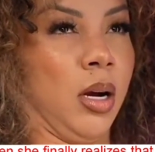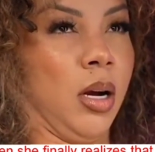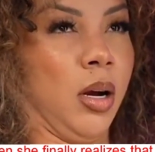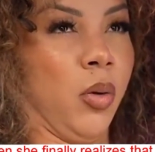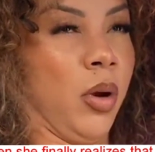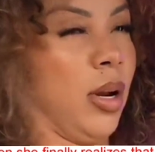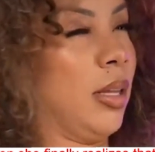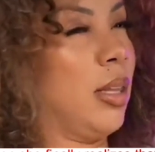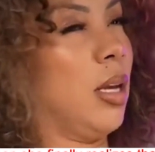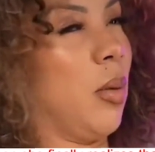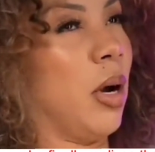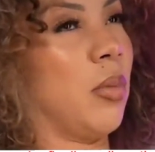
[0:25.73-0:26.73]
when I
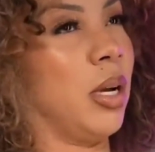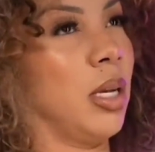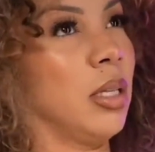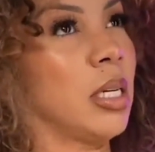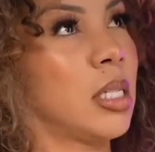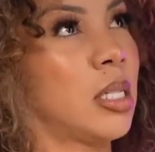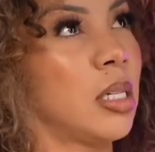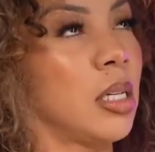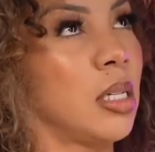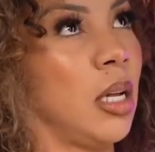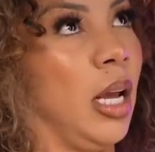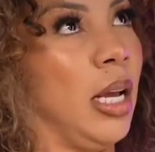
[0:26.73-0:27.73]
think about my list,
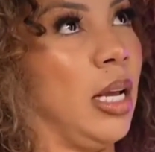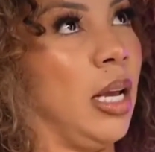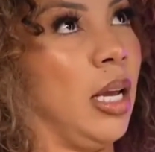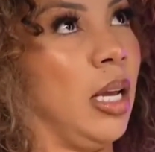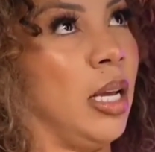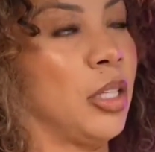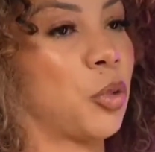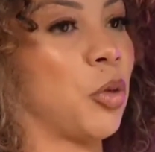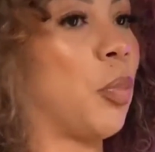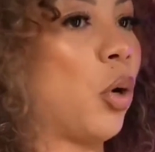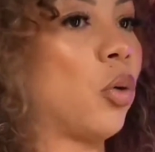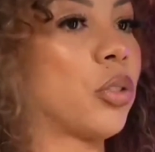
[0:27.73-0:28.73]
it's
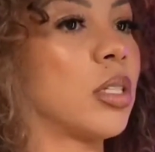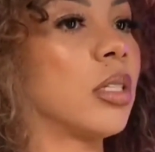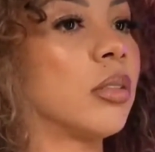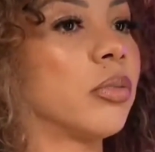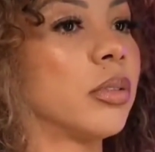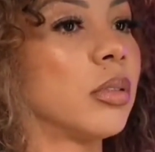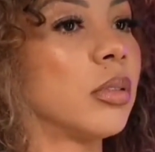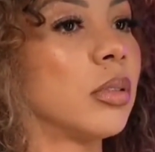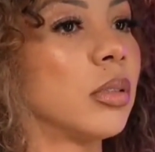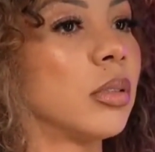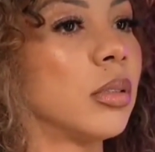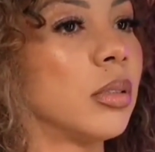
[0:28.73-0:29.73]
repulsive
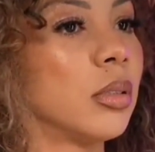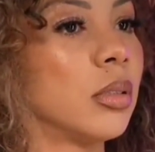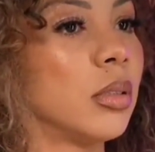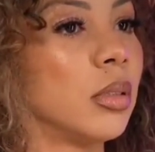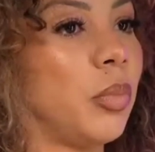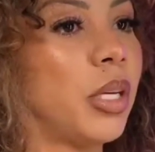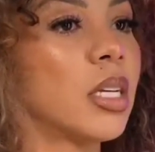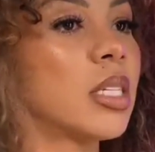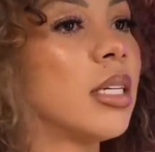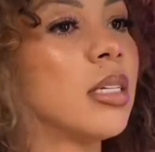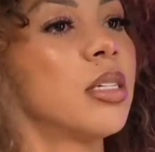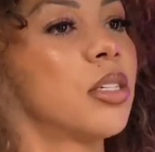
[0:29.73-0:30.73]
because
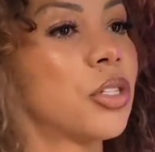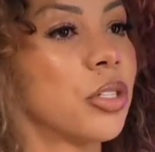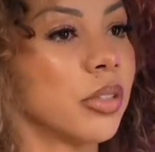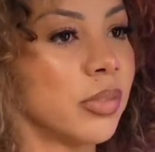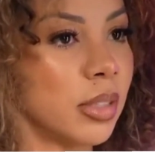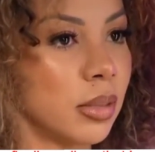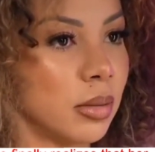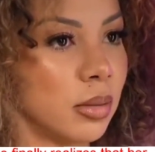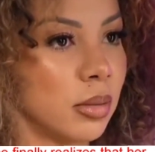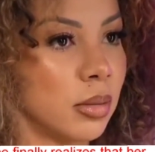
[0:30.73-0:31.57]
they didn't deserve it.